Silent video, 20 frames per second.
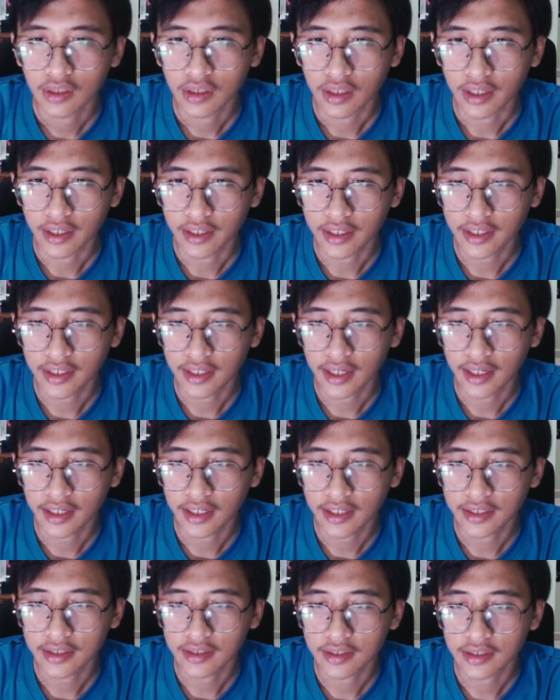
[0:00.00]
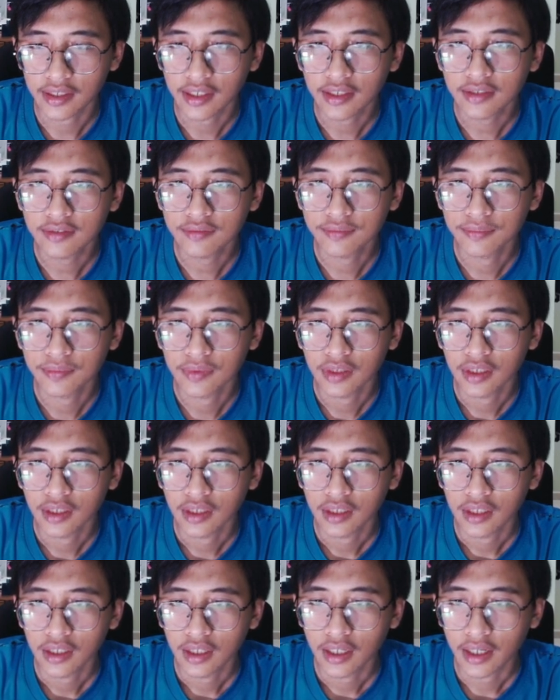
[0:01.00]
and then highlight it again.
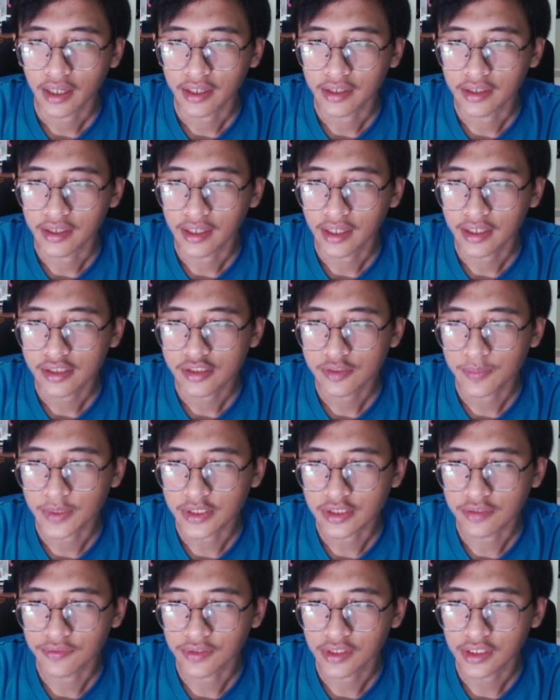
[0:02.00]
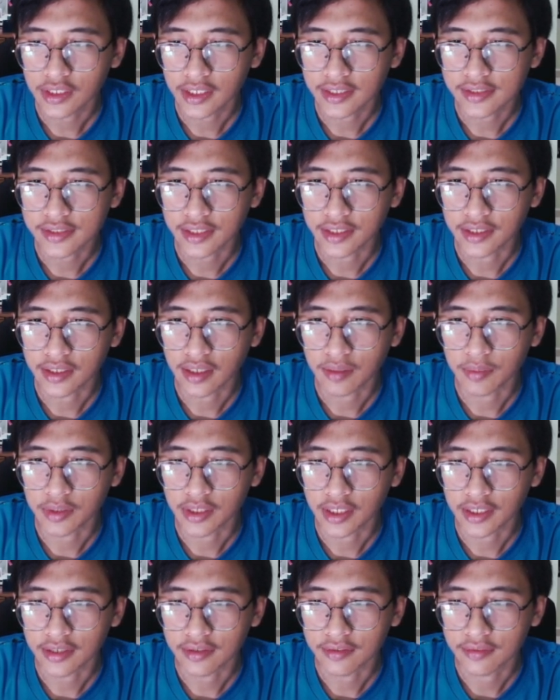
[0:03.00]
and then space evenly and tidy up
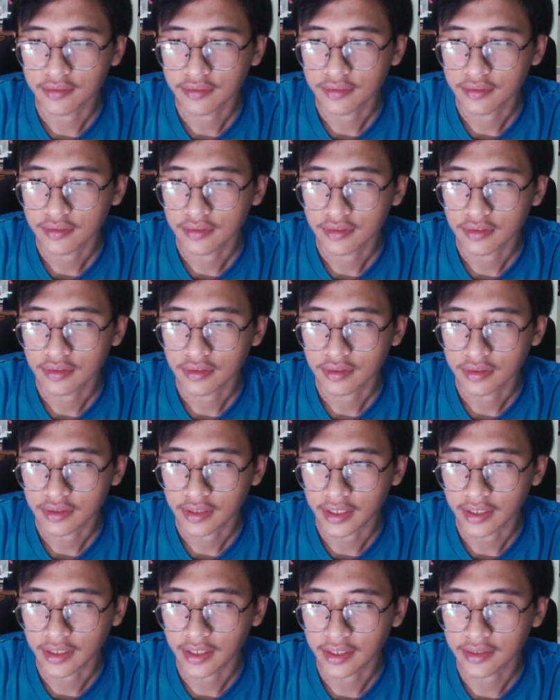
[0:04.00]
again. And I